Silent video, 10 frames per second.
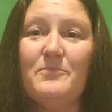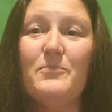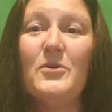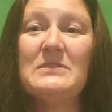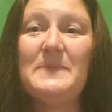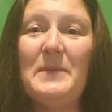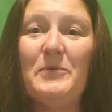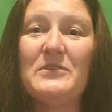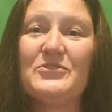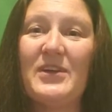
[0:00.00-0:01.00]
Most
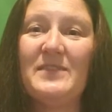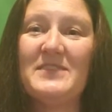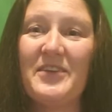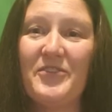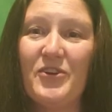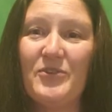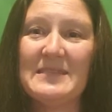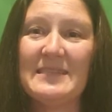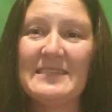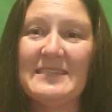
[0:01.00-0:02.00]
people strive to get their
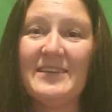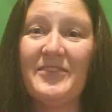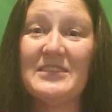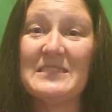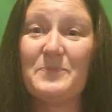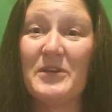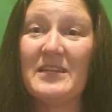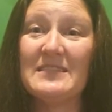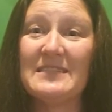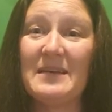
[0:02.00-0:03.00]
homes listed in the
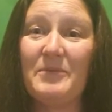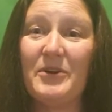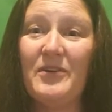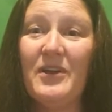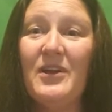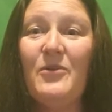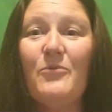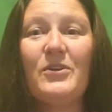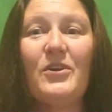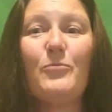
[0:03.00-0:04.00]
spring and summer
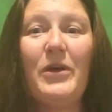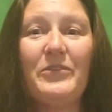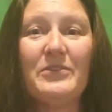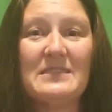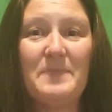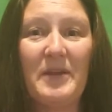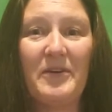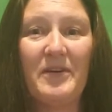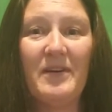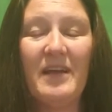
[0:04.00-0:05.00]
when our weather is
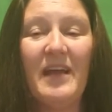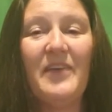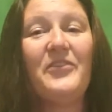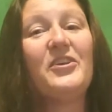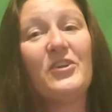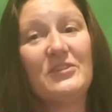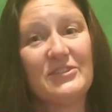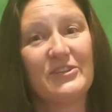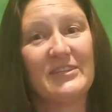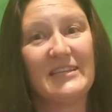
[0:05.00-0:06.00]
better and their yards
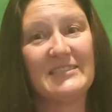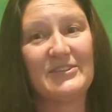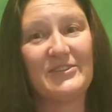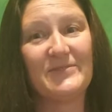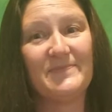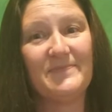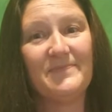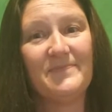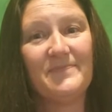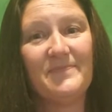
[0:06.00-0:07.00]
look nicer.
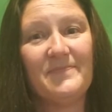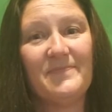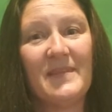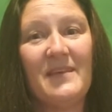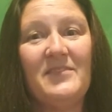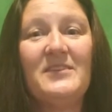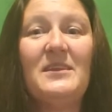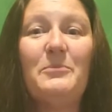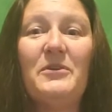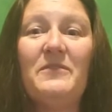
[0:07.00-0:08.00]
The
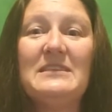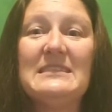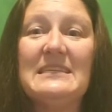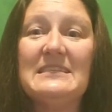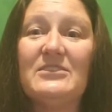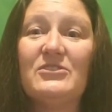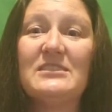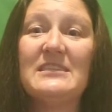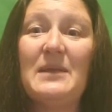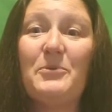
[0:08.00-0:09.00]
number of listings start
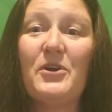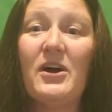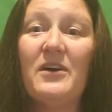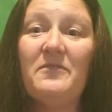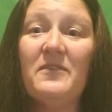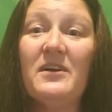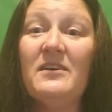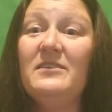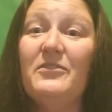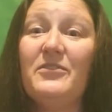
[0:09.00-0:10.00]
to taper off
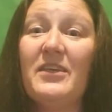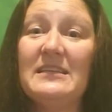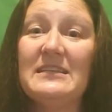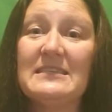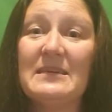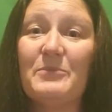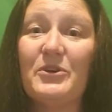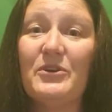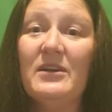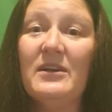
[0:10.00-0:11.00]
near the end of
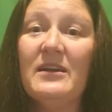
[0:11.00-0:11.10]
summer,